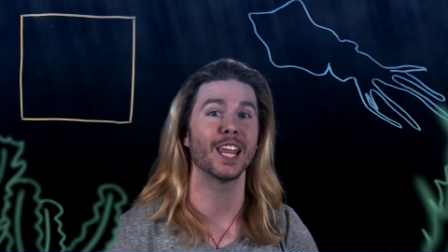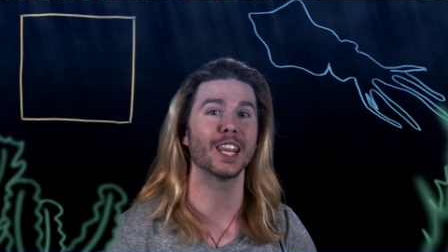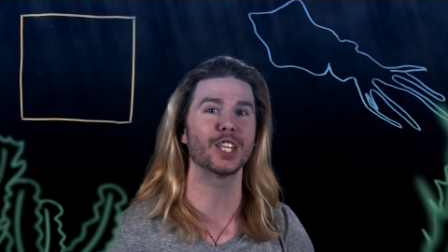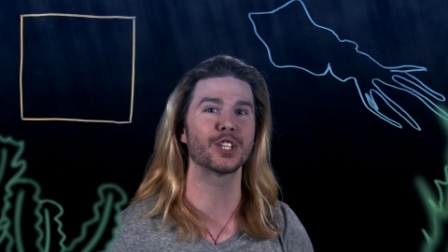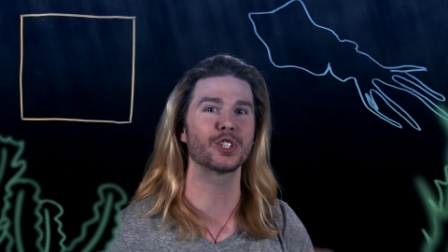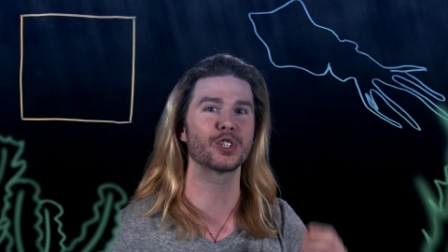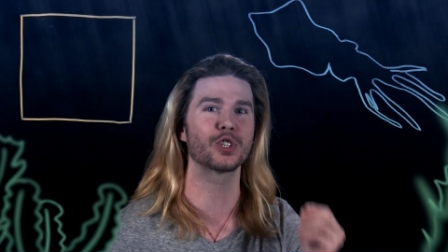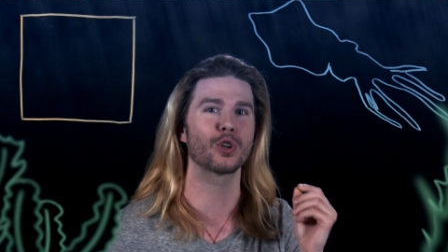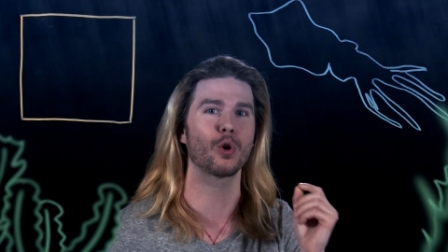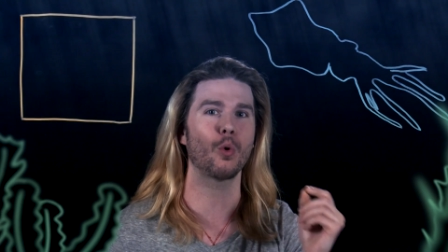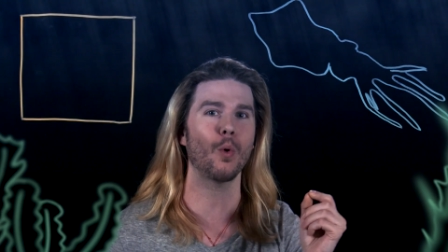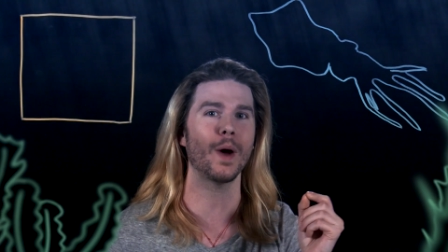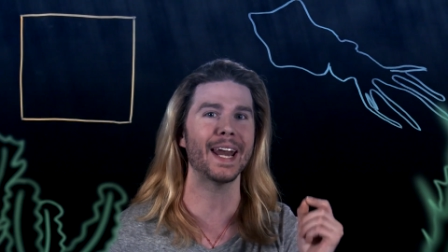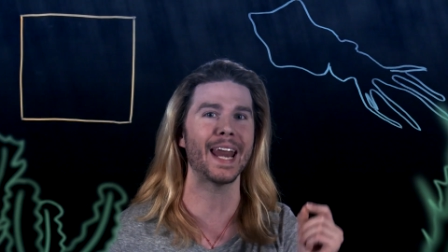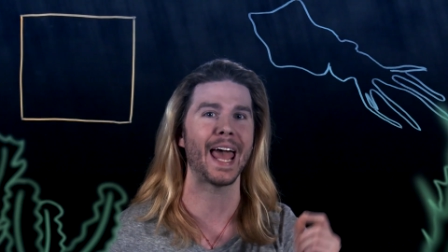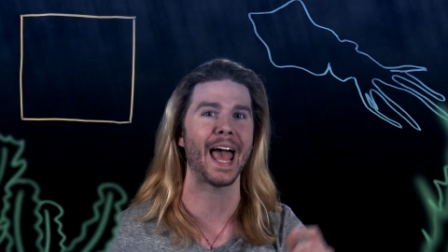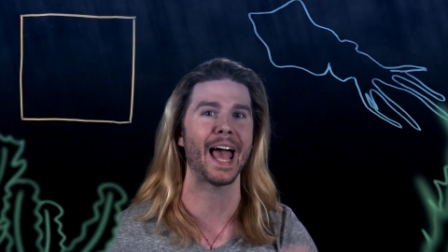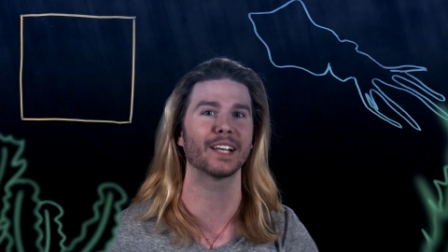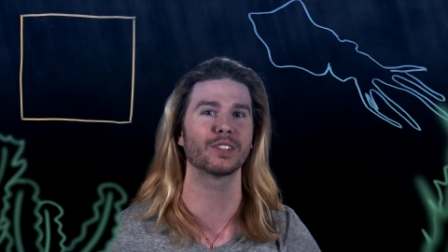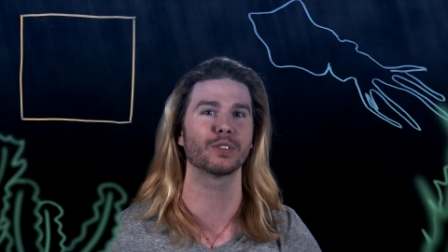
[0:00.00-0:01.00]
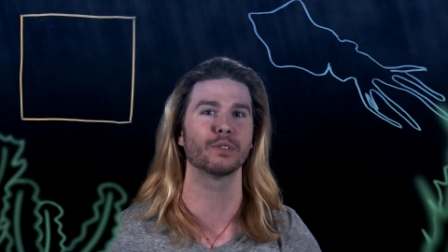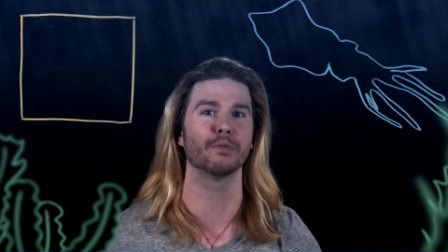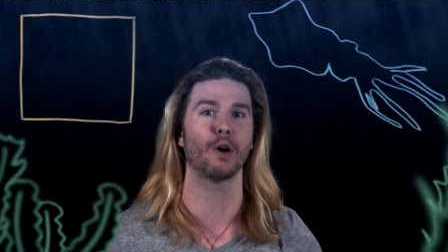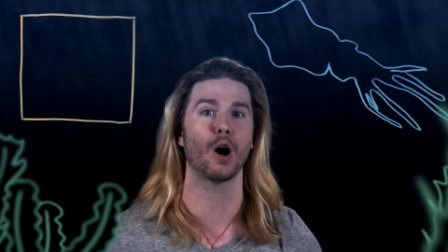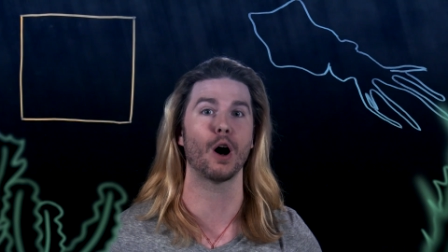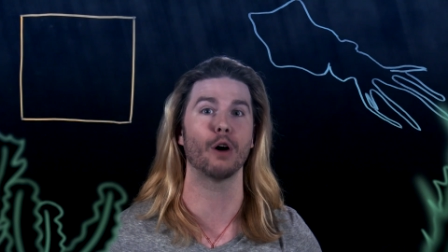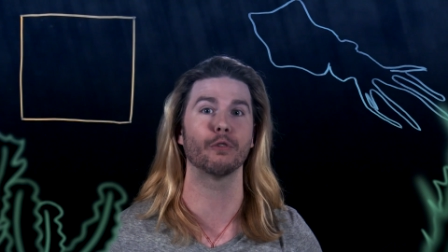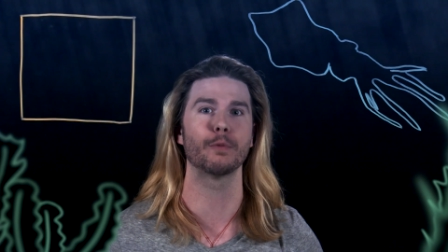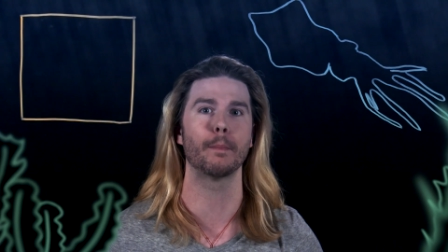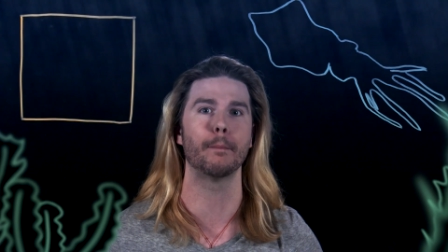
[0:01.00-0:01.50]
the squid has
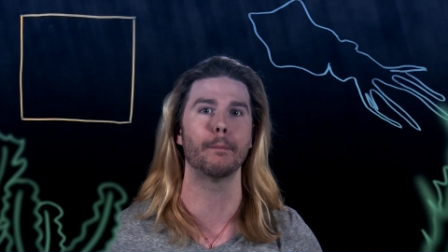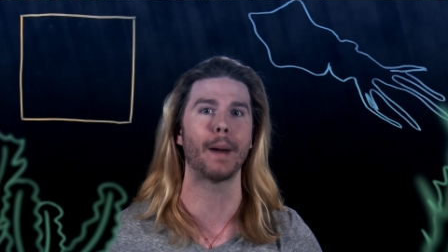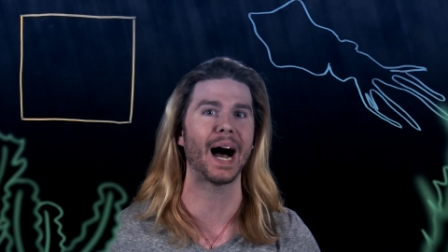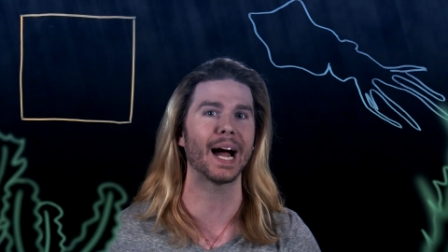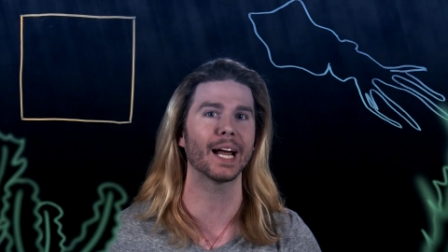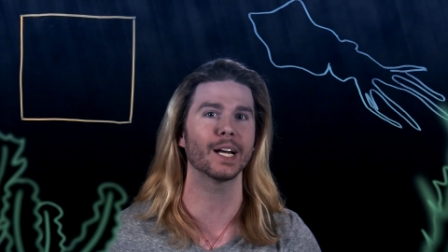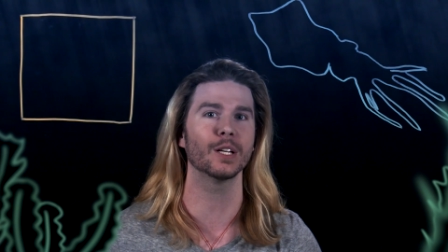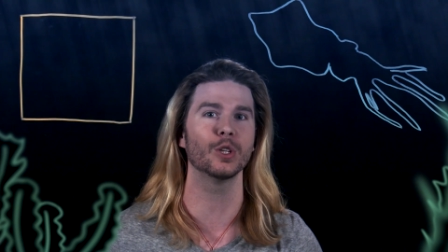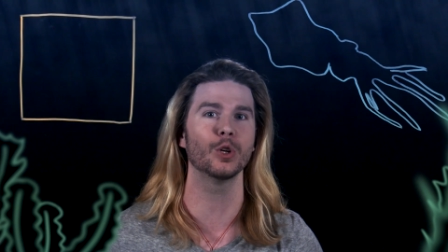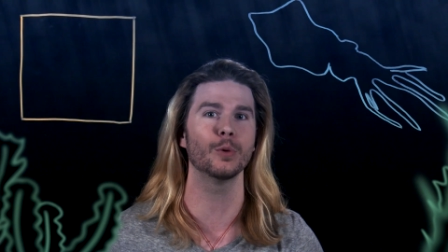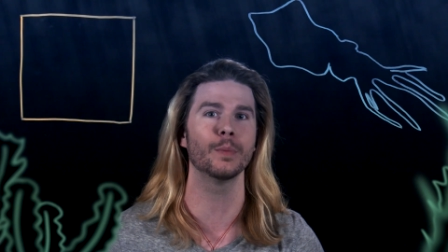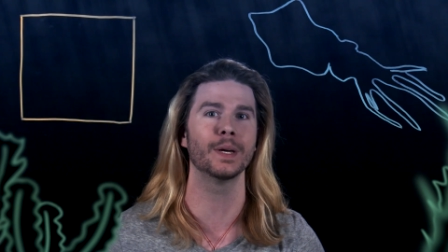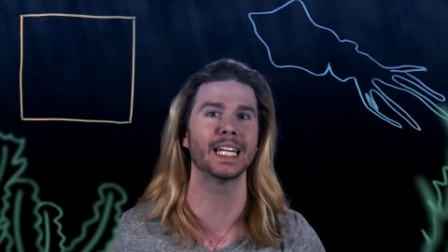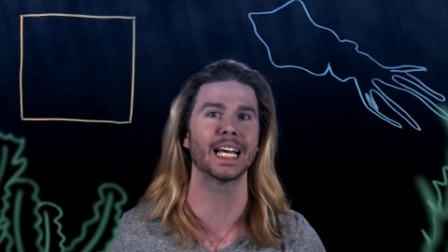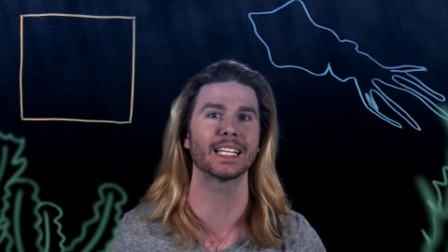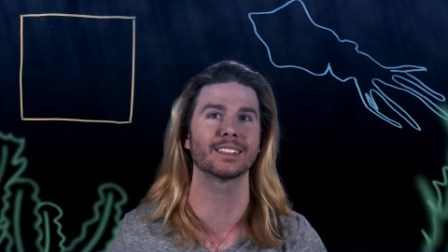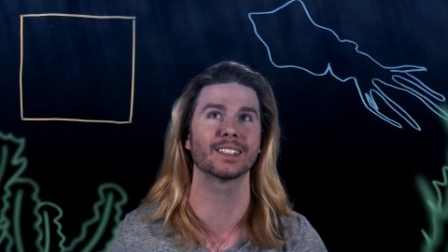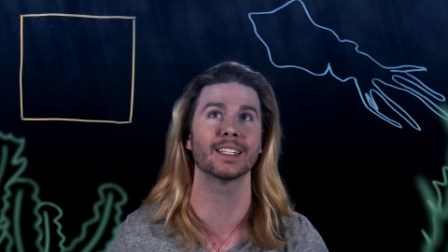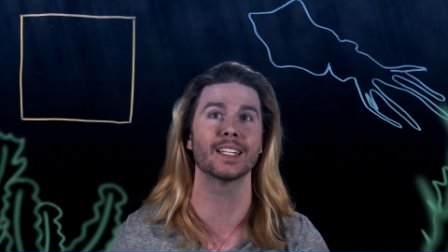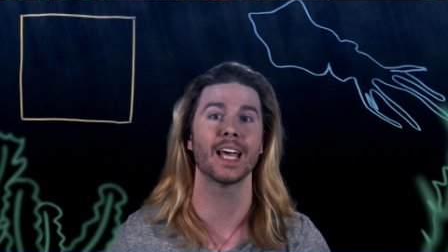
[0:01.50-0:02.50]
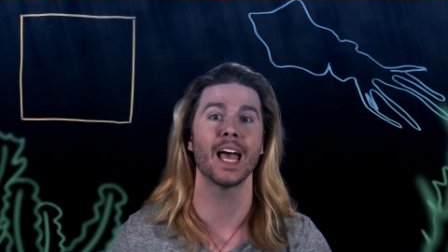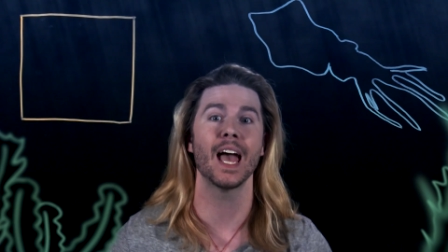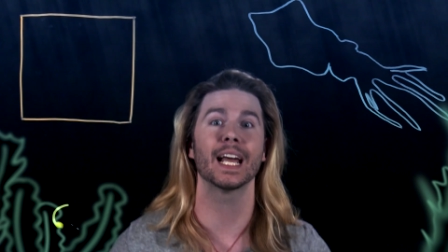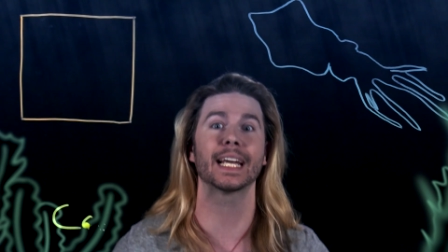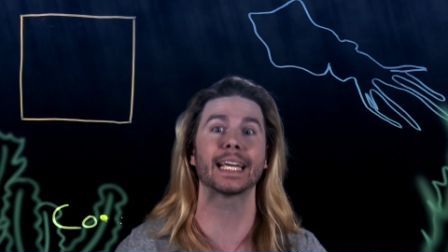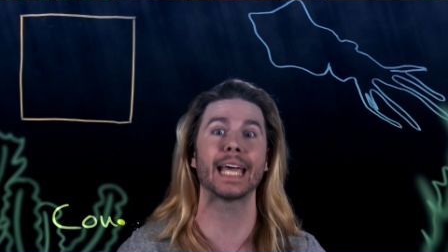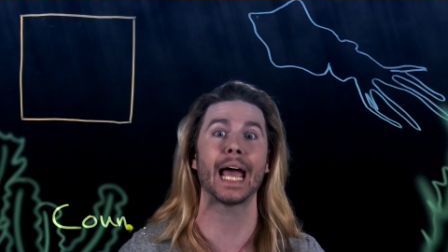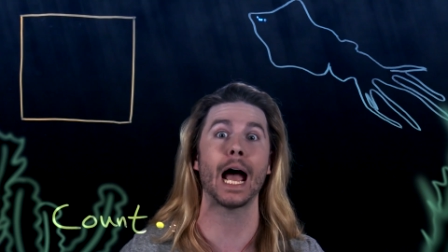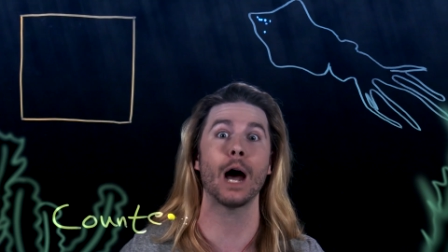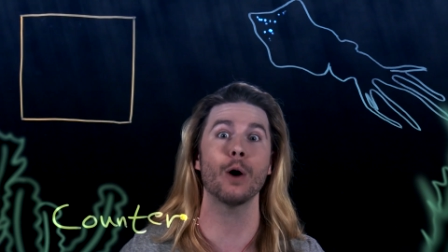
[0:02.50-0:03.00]
evolved bioluminescent
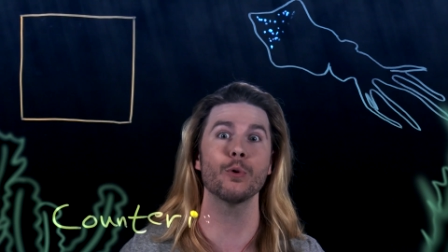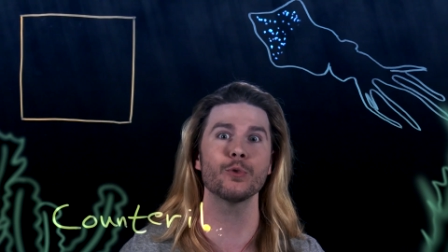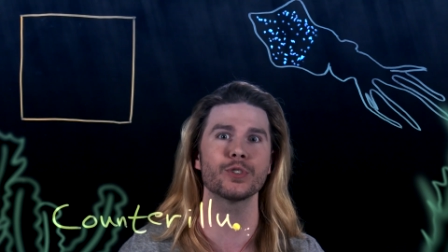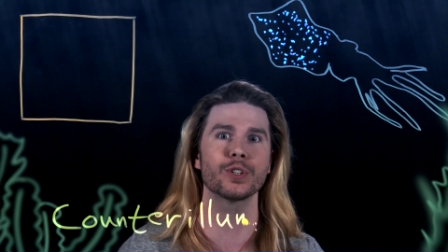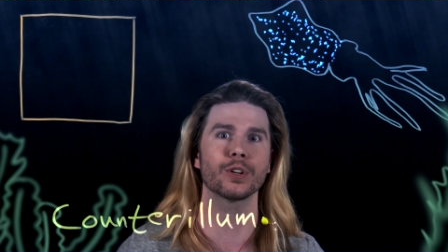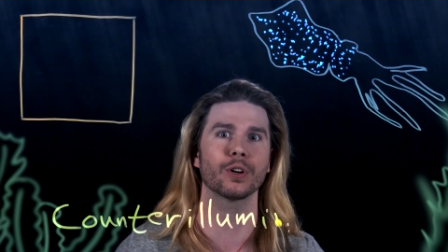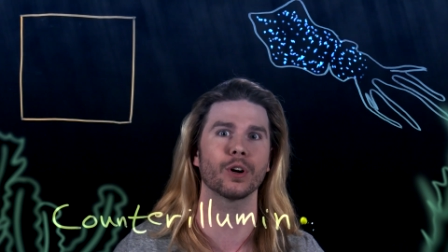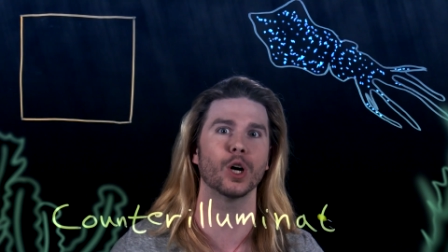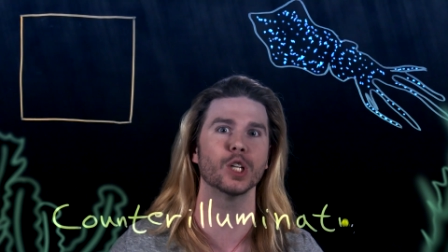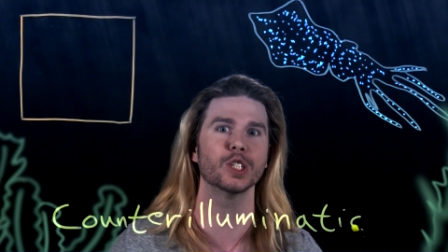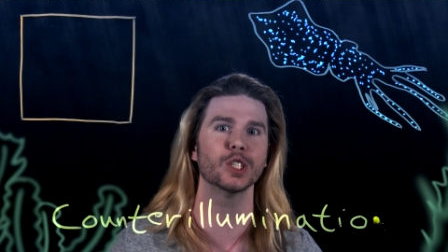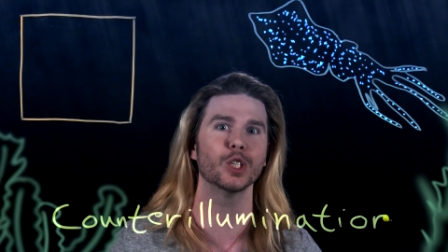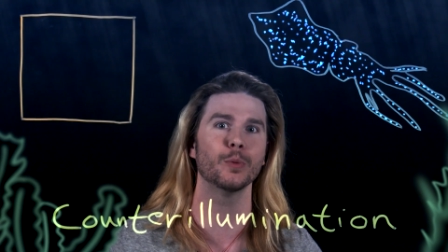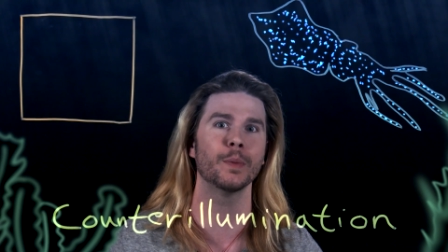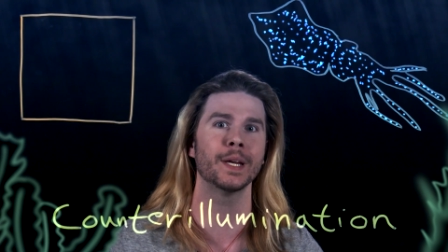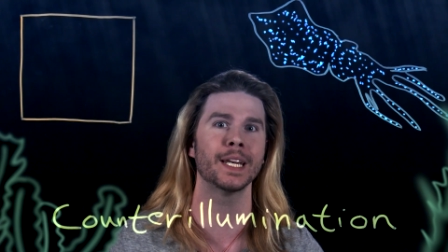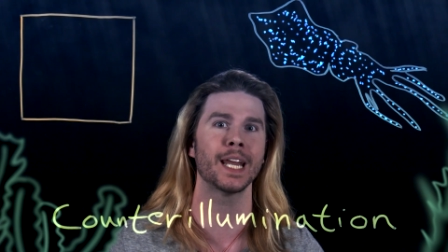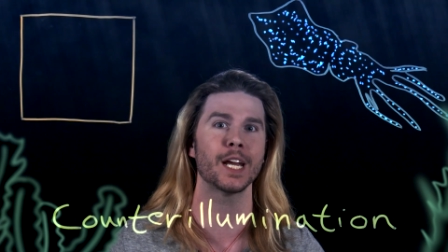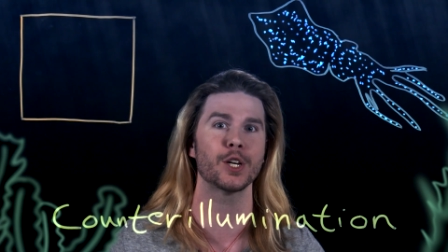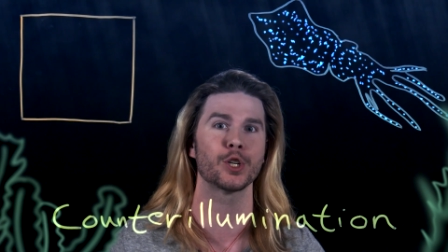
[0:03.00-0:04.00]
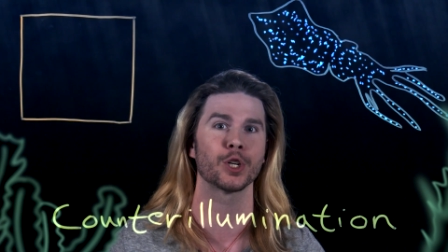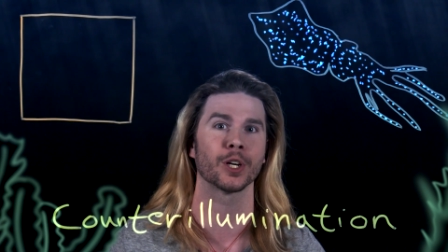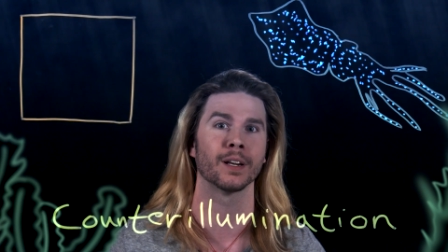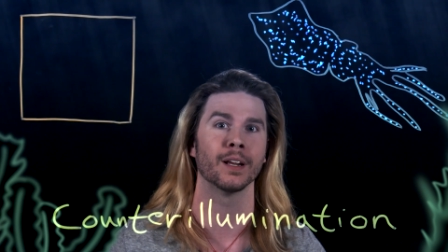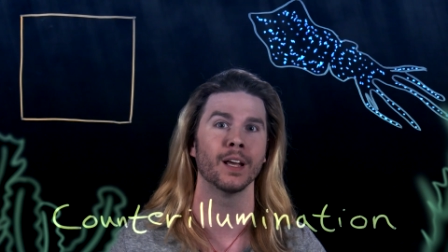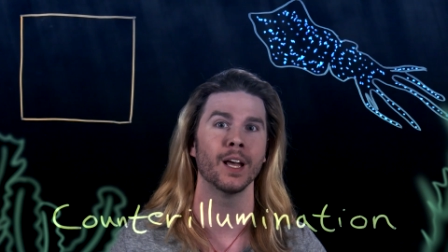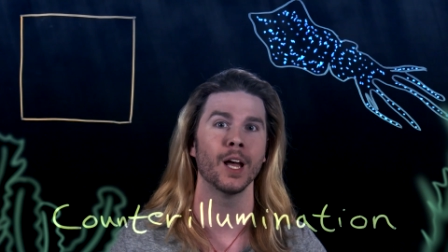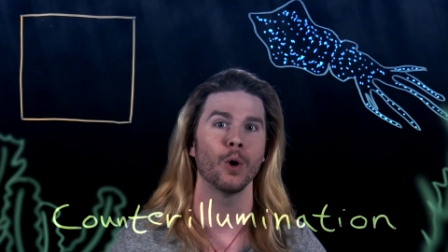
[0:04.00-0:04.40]
counter-illumination,